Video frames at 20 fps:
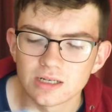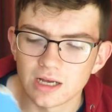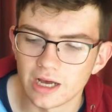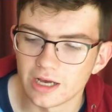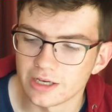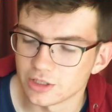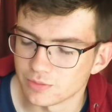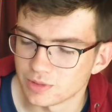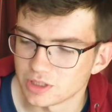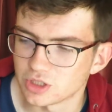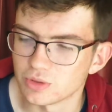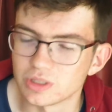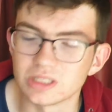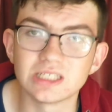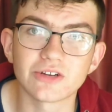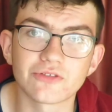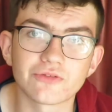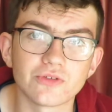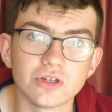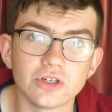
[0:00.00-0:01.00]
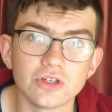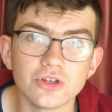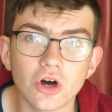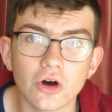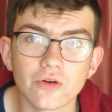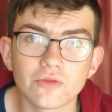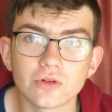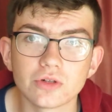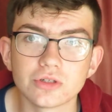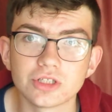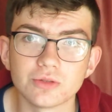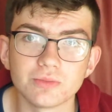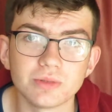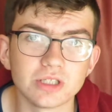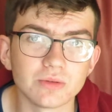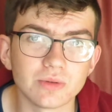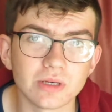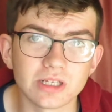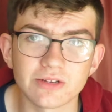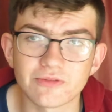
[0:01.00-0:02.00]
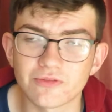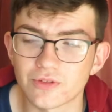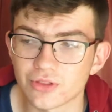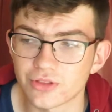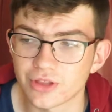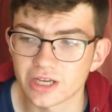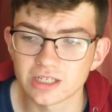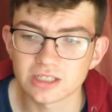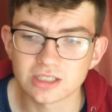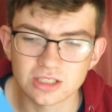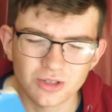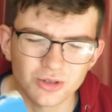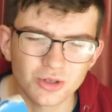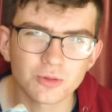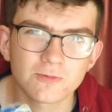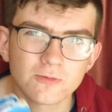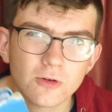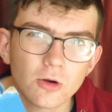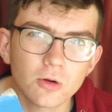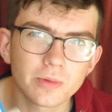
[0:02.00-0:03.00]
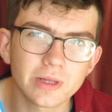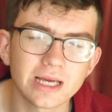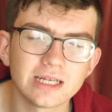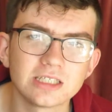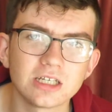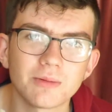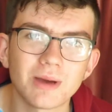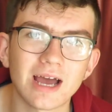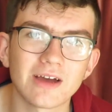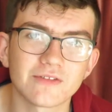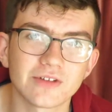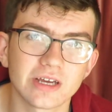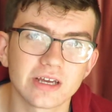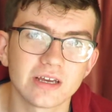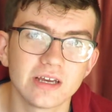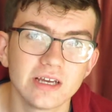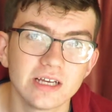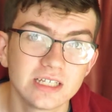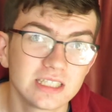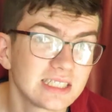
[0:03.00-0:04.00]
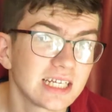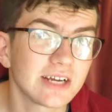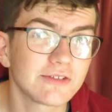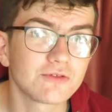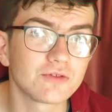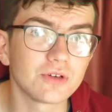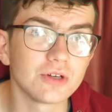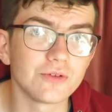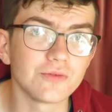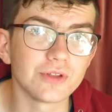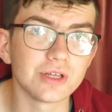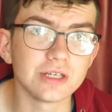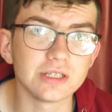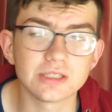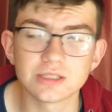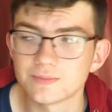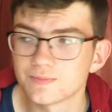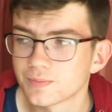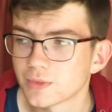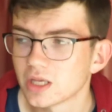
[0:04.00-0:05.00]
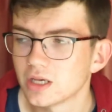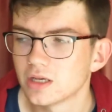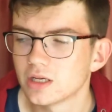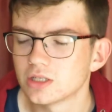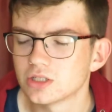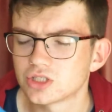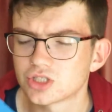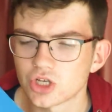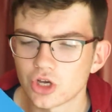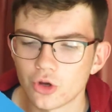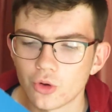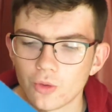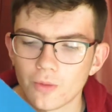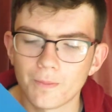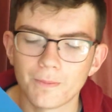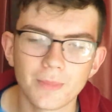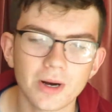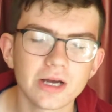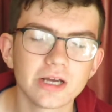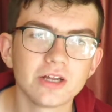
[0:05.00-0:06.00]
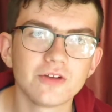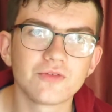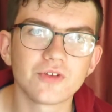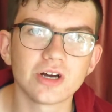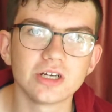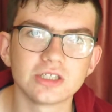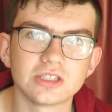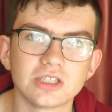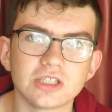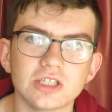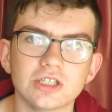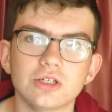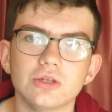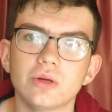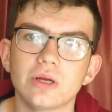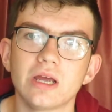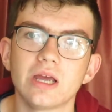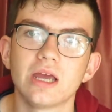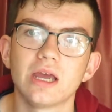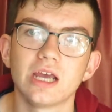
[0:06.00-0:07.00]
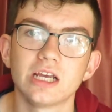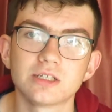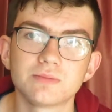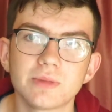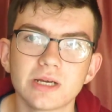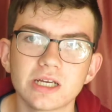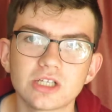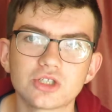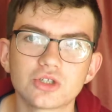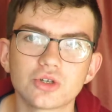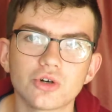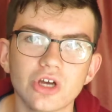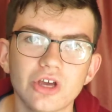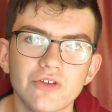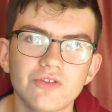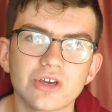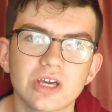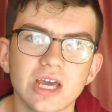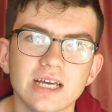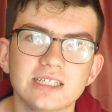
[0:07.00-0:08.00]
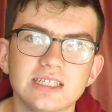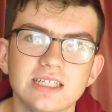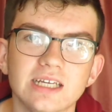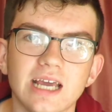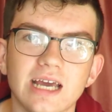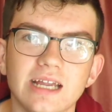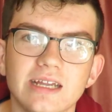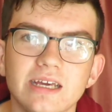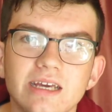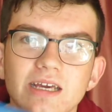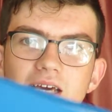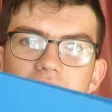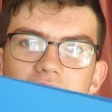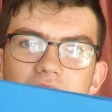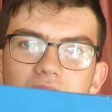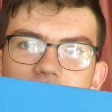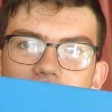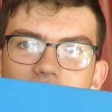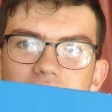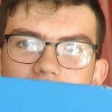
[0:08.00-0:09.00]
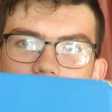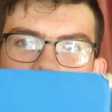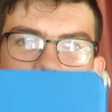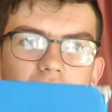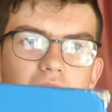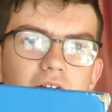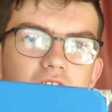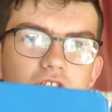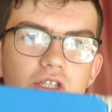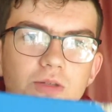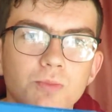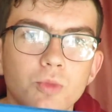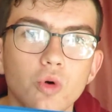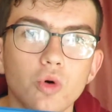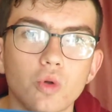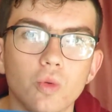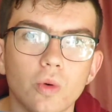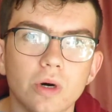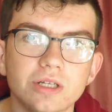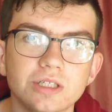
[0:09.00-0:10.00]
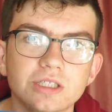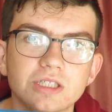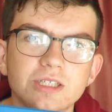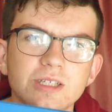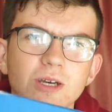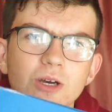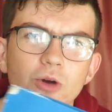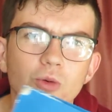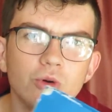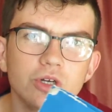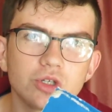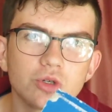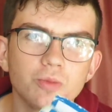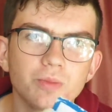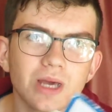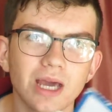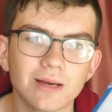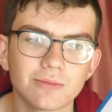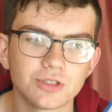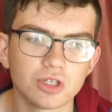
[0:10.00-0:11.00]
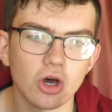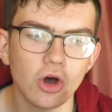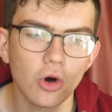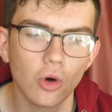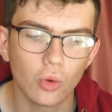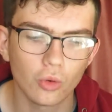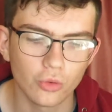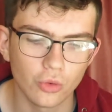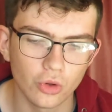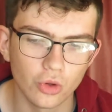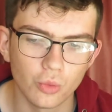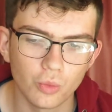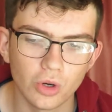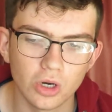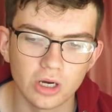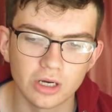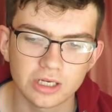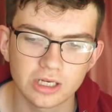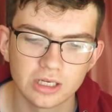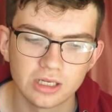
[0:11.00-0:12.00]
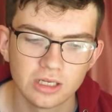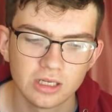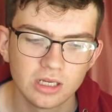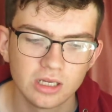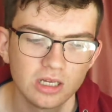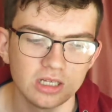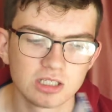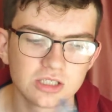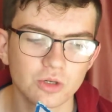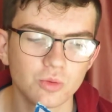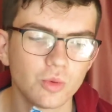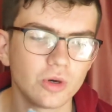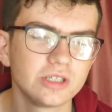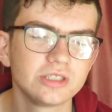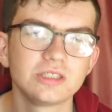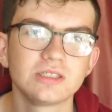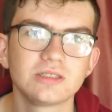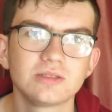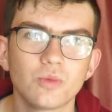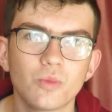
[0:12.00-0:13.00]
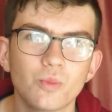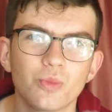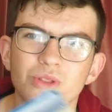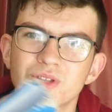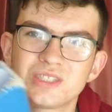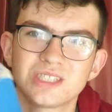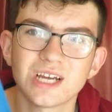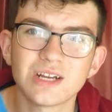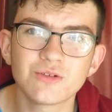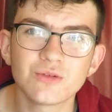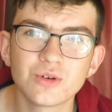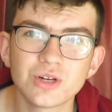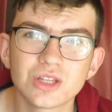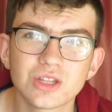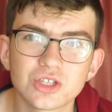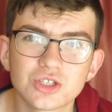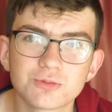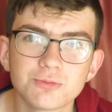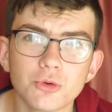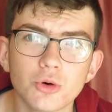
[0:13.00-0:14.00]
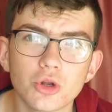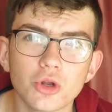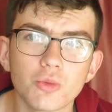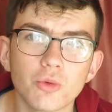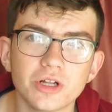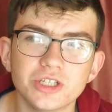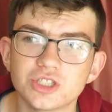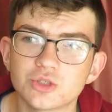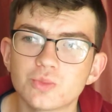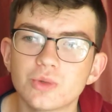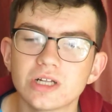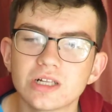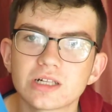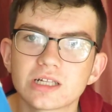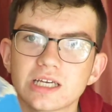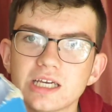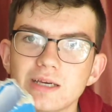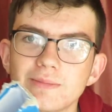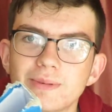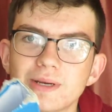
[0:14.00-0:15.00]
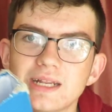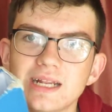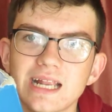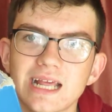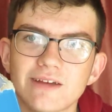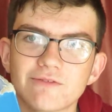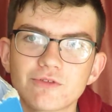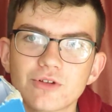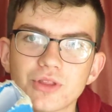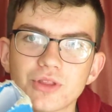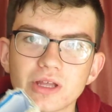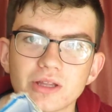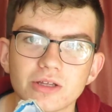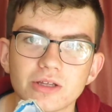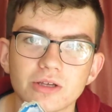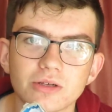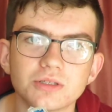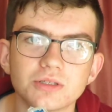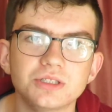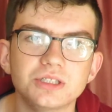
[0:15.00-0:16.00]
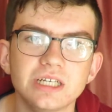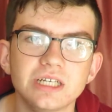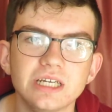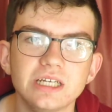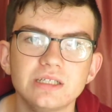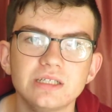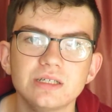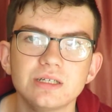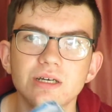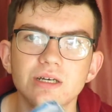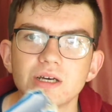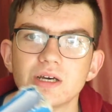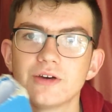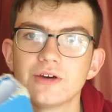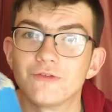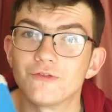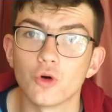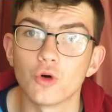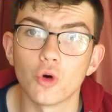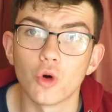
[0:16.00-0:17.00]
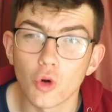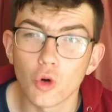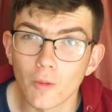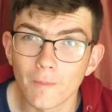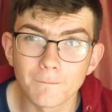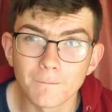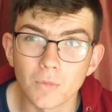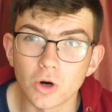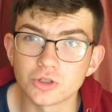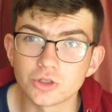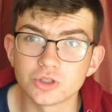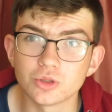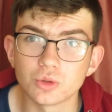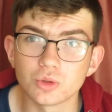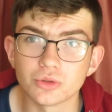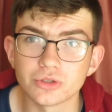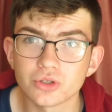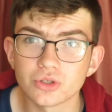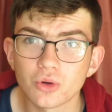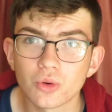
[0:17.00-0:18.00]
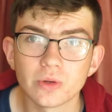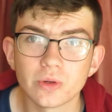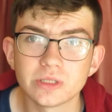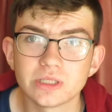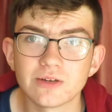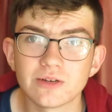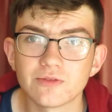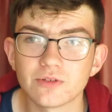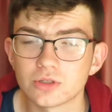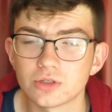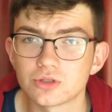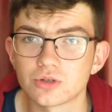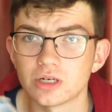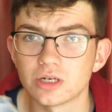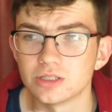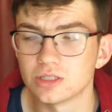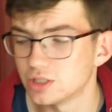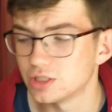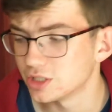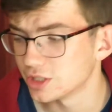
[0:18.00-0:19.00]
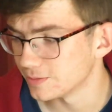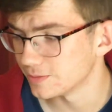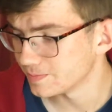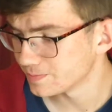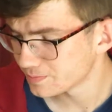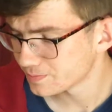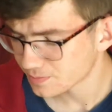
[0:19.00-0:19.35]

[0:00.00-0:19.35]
You'll be doing different novels, you'll be doing different things, so you'll probably end up having several of these. So my advice to you is make sure if you're getting any, get some nice small ones which will be able to hold all the work. So generally the smaller ones will keep in everything that you'll need for modules or whatever you're trying to do.